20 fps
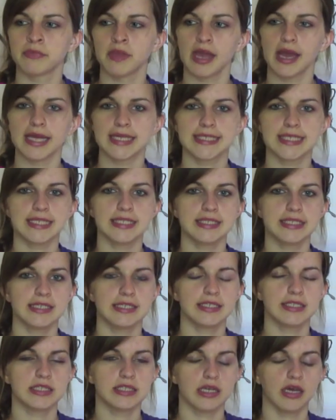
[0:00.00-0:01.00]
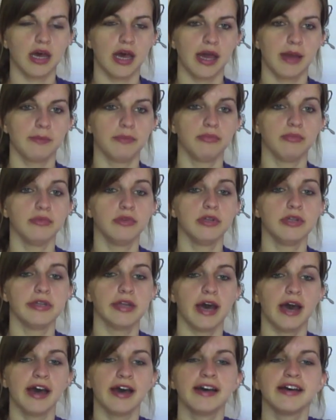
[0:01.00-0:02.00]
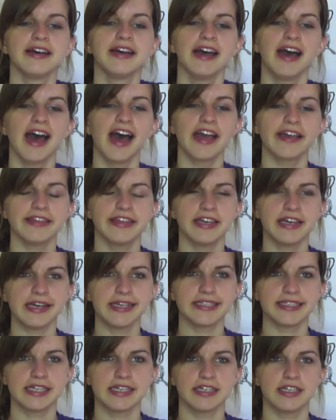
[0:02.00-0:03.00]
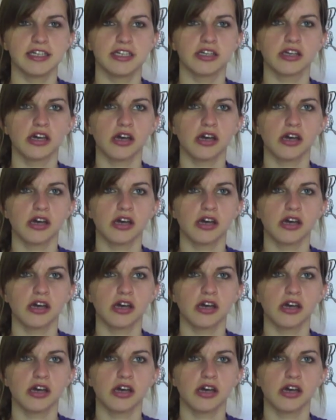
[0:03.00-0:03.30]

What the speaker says: SATs, I think I signed a